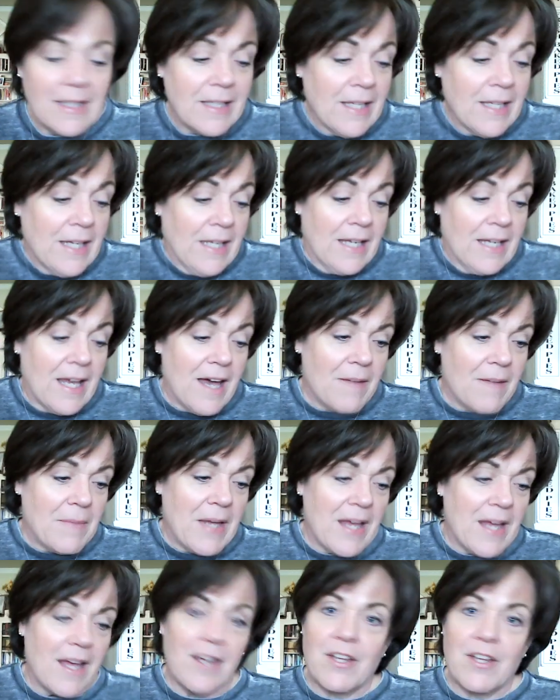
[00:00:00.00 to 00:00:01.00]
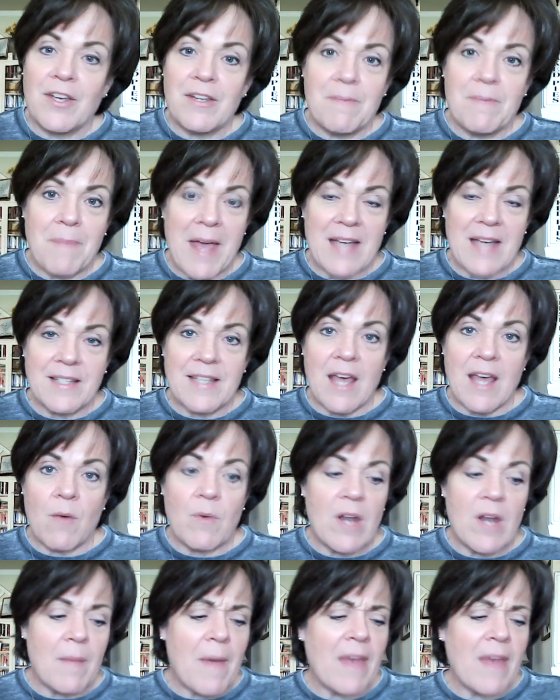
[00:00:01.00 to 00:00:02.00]
yeah, couldn't pass that one
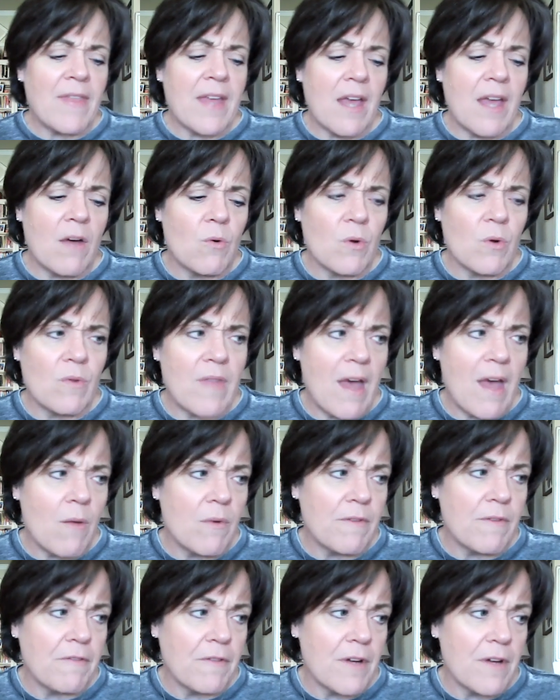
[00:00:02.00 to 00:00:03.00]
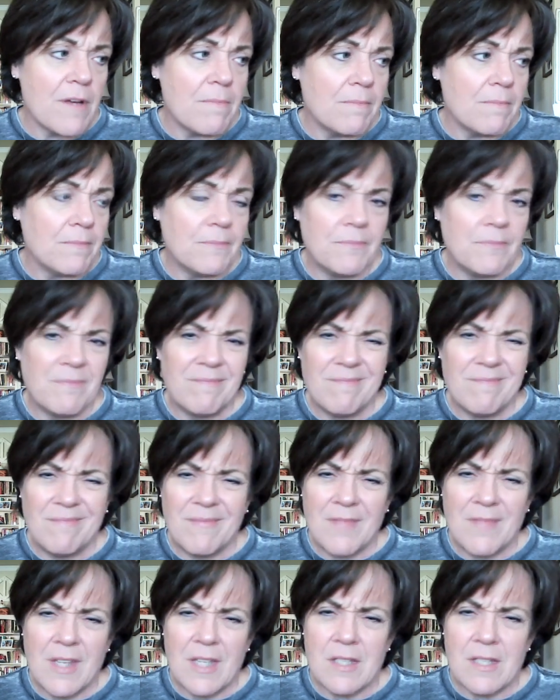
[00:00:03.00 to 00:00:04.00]
up. I think I ordered that one from
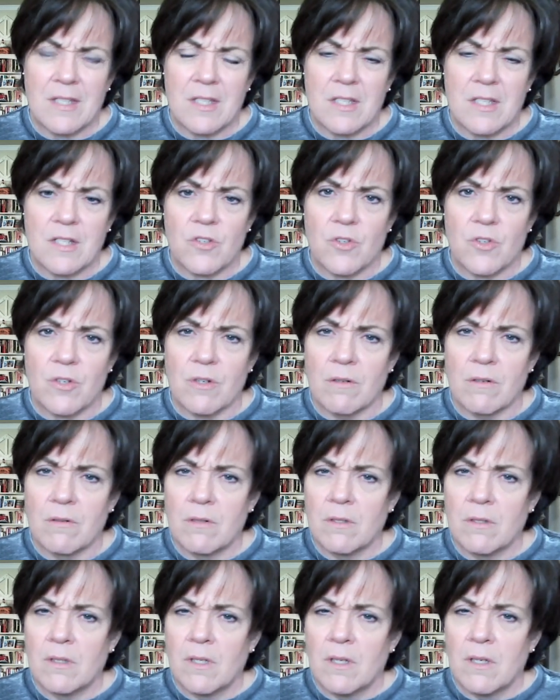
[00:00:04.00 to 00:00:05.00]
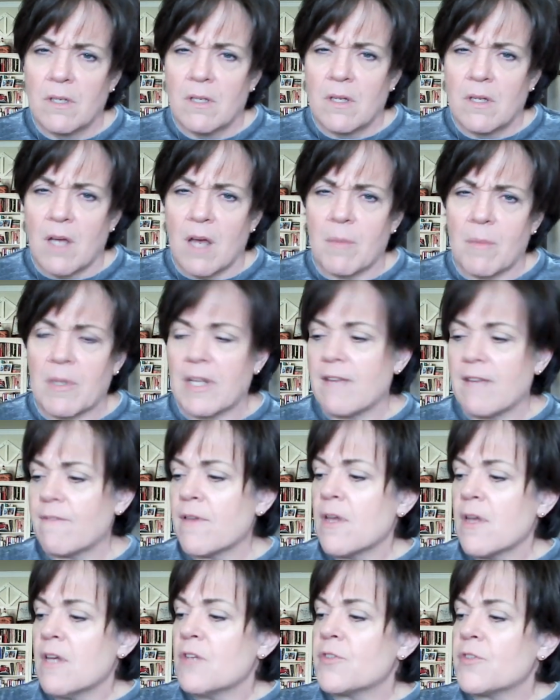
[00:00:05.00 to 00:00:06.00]
Kitten Stitcher, I believe.
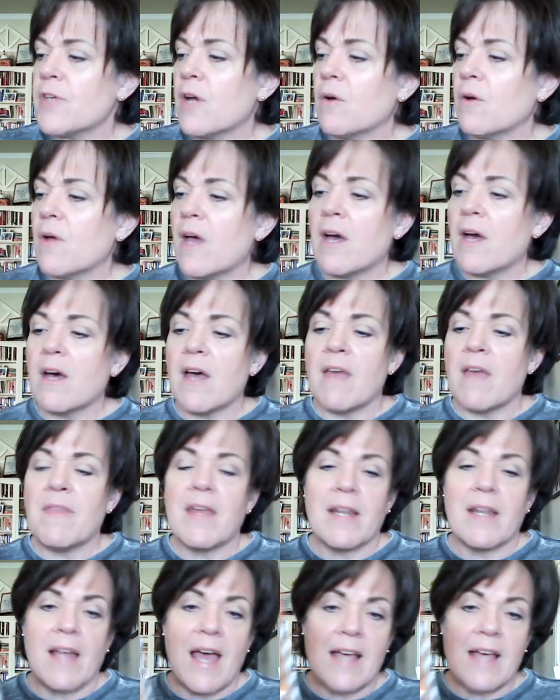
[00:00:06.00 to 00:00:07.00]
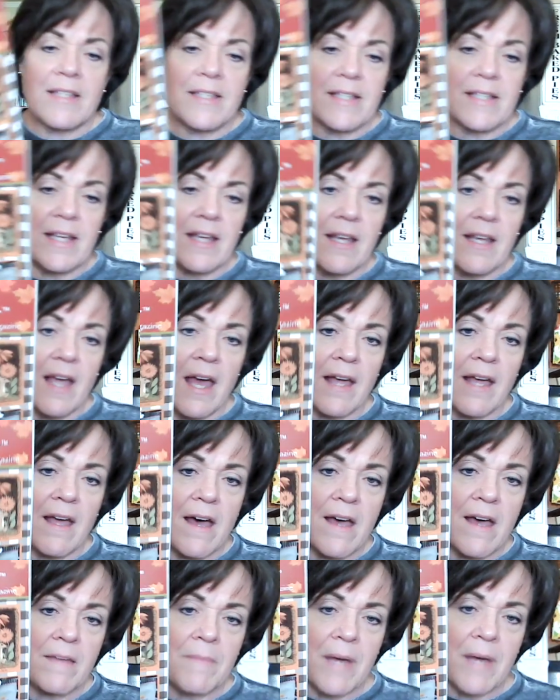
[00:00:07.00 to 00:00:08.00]
So, and then lastly, I
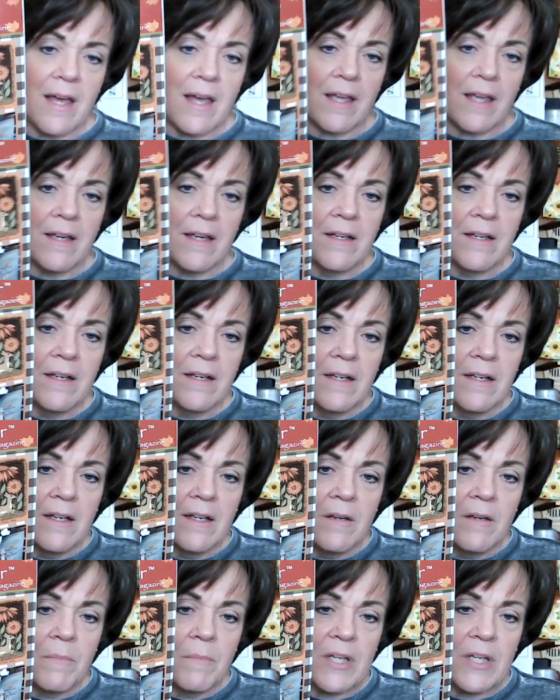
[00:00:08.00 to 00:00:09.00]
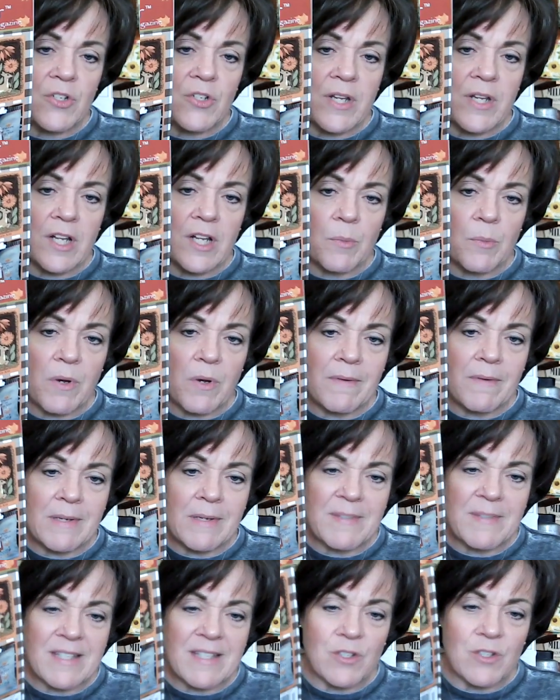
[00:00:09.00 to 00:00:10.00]
got my Punch Needle and
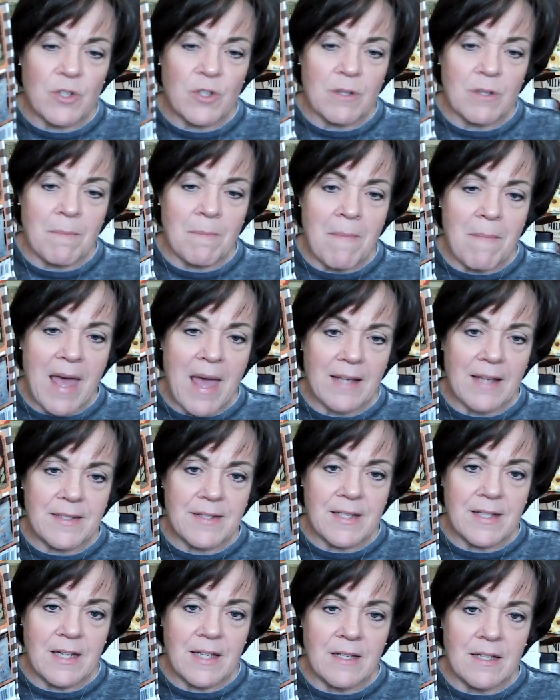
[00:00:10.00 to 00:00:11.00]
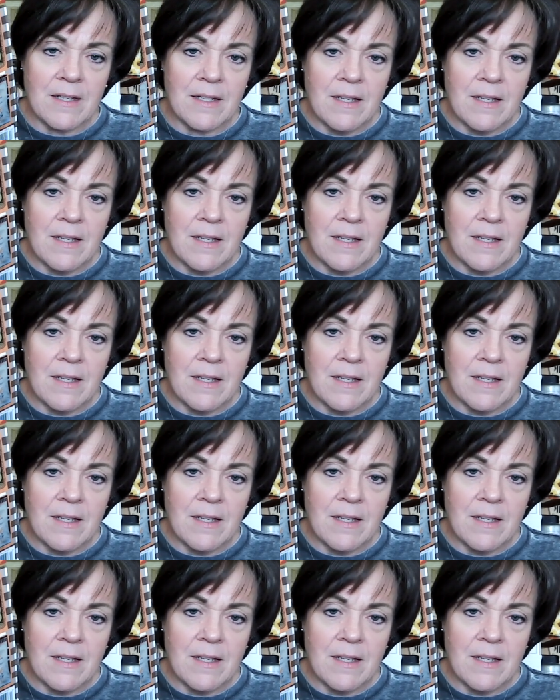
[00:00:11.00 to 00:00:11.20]
Primitive Stitcher magazine